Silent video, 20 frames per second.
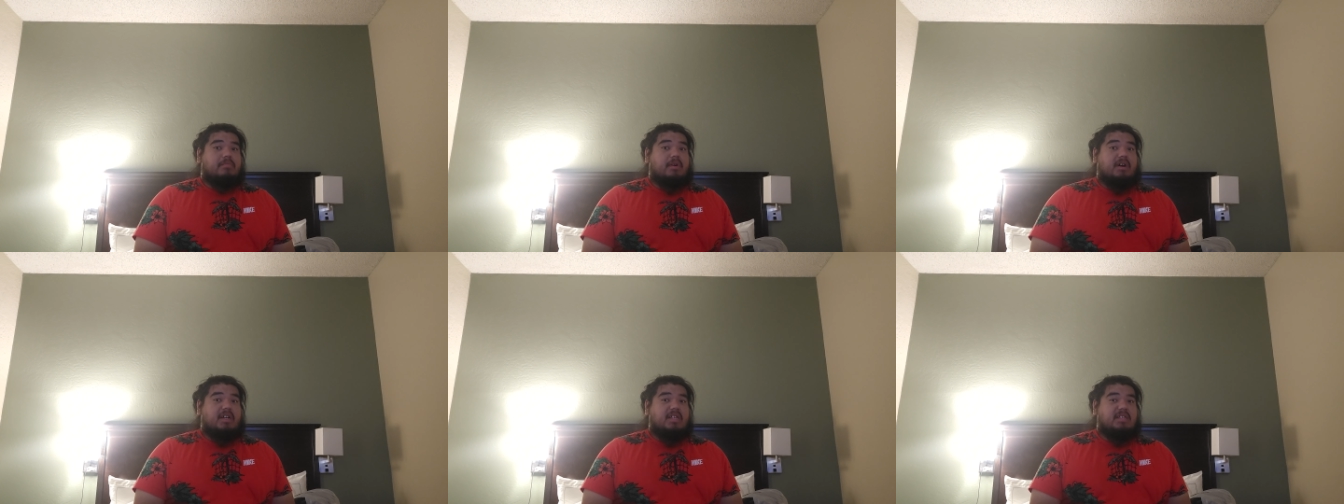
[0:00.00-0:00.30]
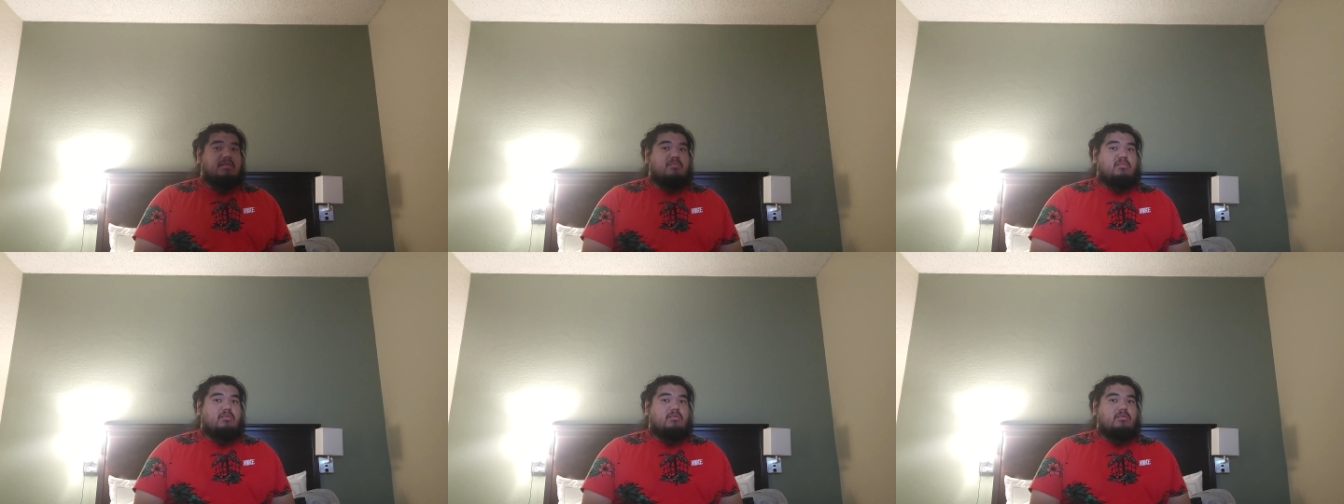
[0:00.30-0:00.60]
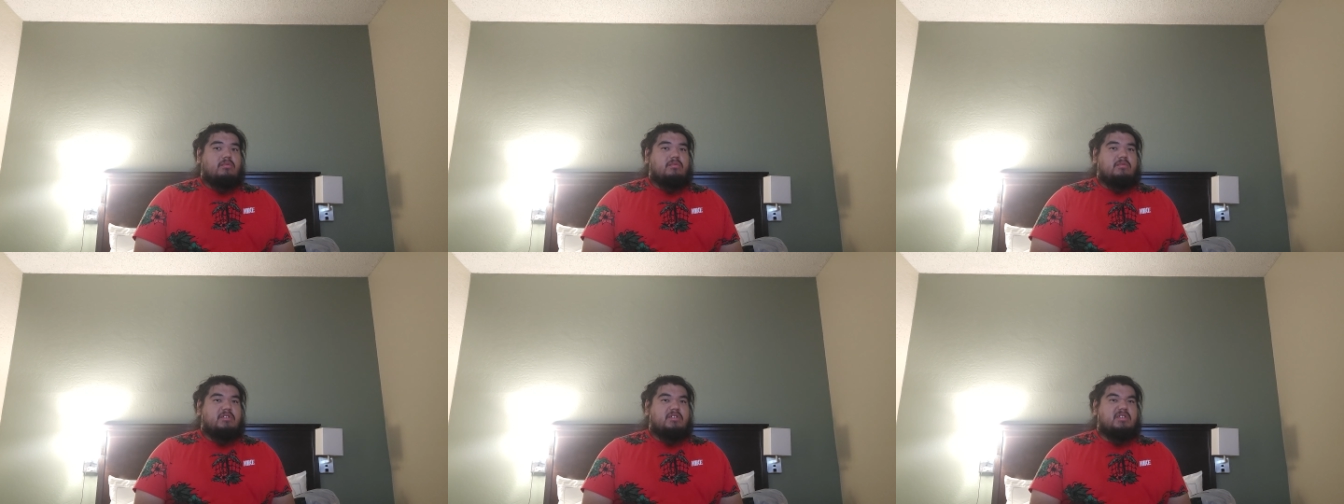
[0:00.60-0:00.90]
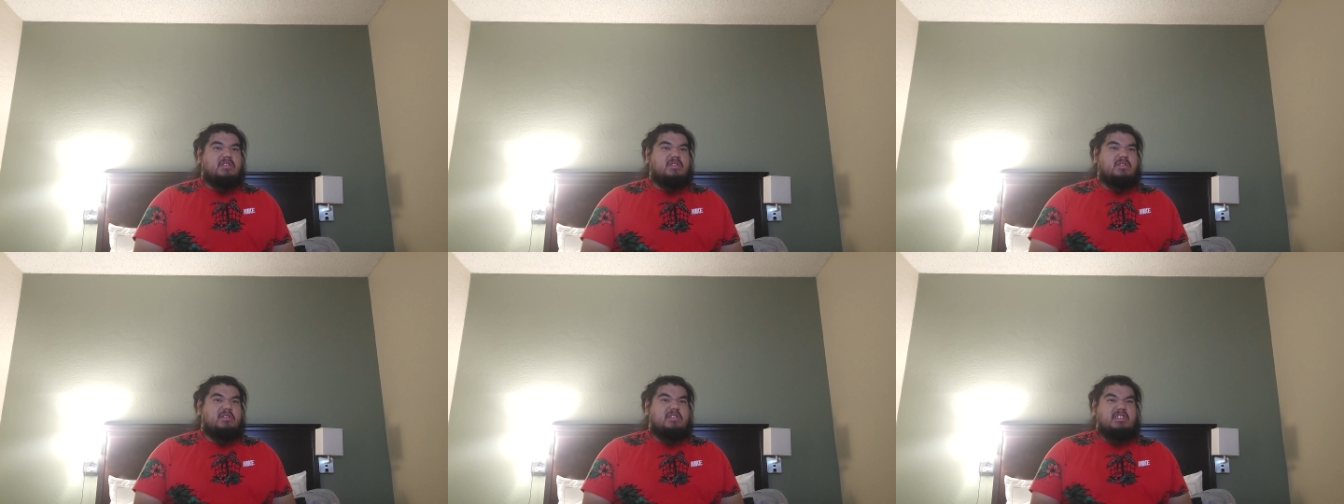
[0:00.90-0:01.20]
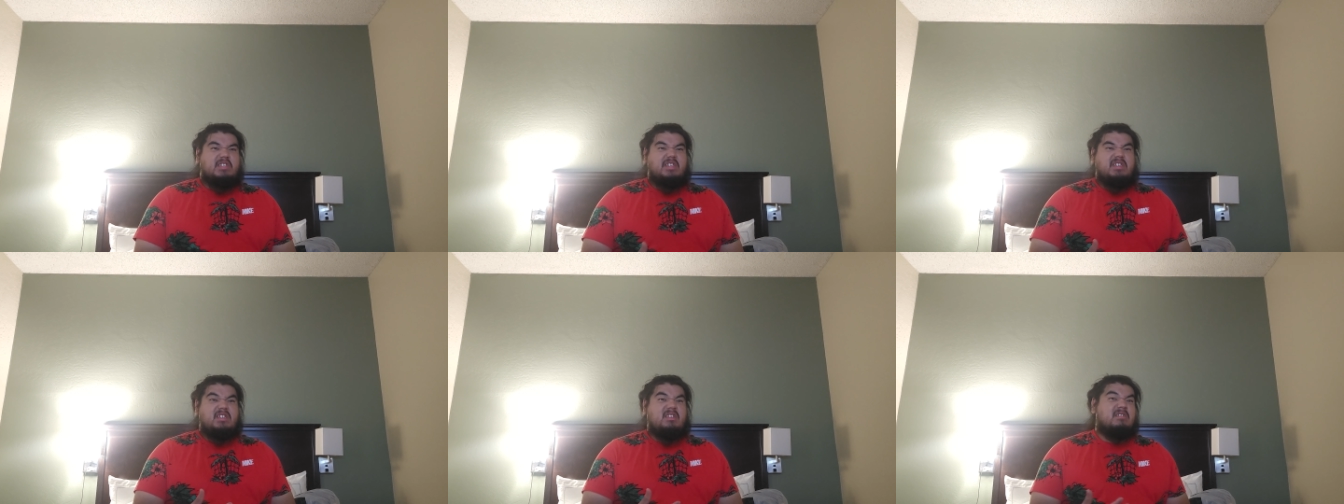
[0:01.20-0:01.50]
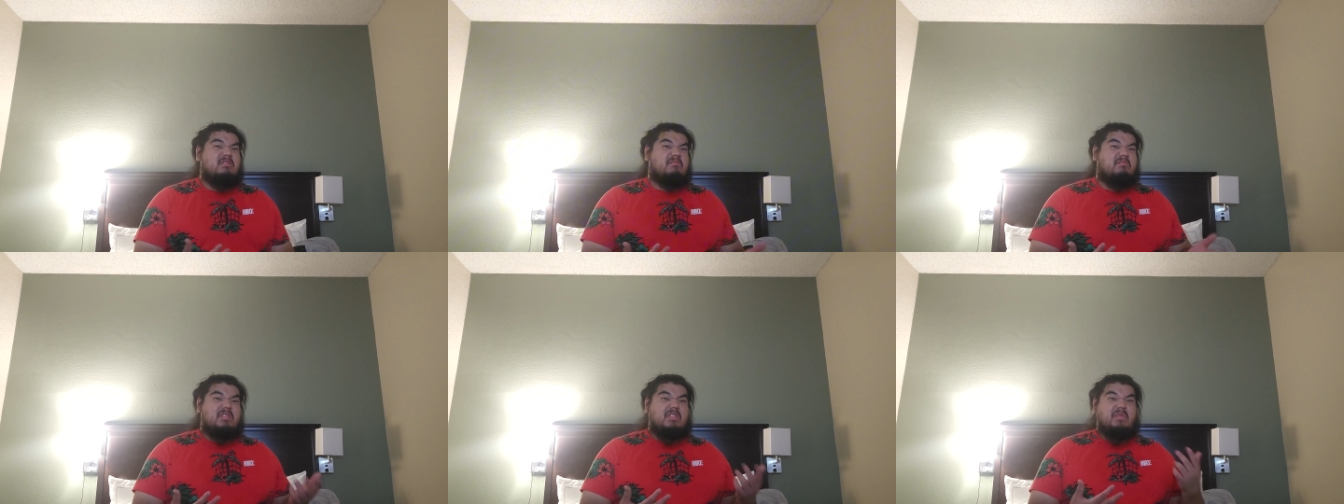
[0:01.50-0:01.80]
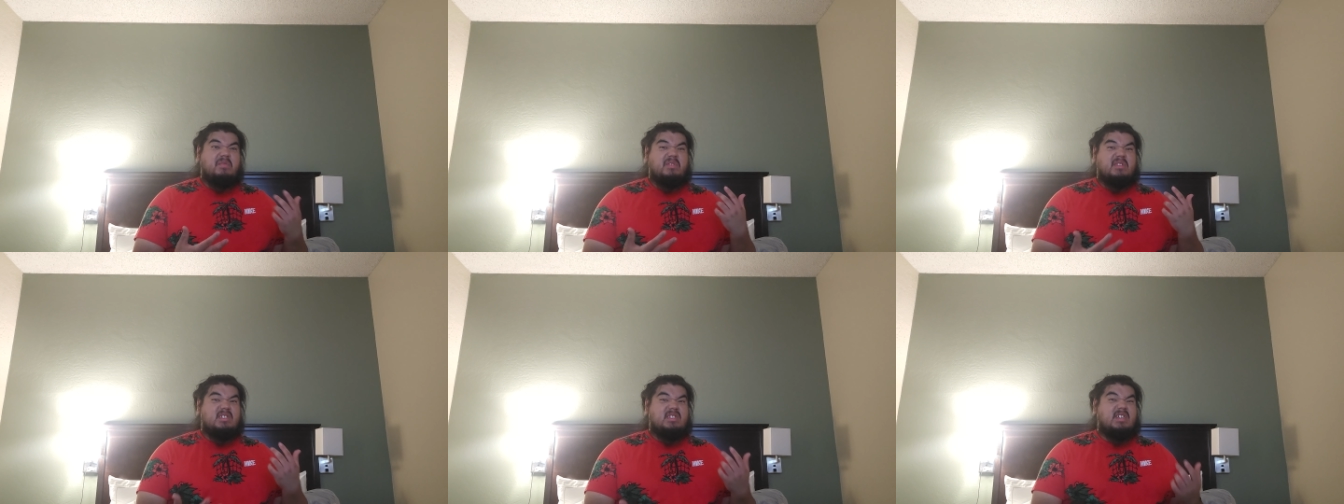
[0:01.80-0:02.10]
possible, just to see
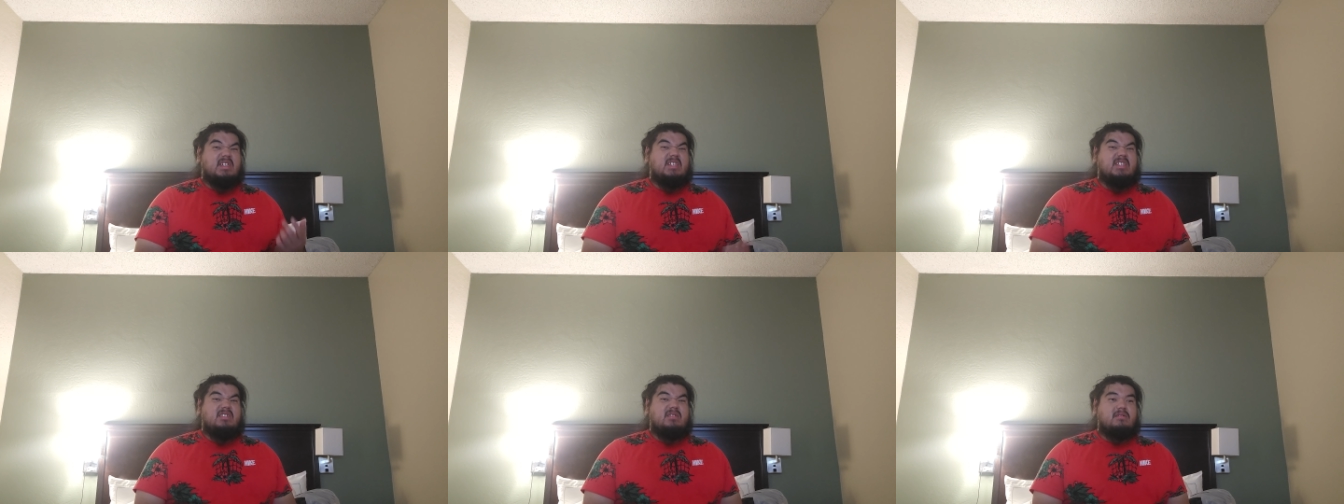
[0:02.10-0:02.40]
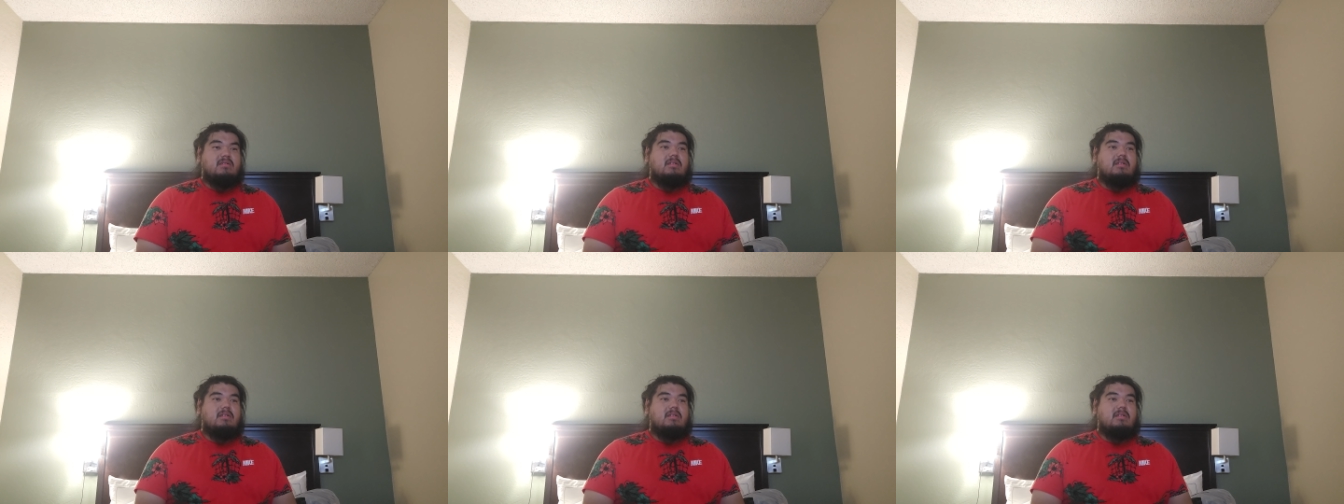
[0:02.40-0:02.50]
different selection.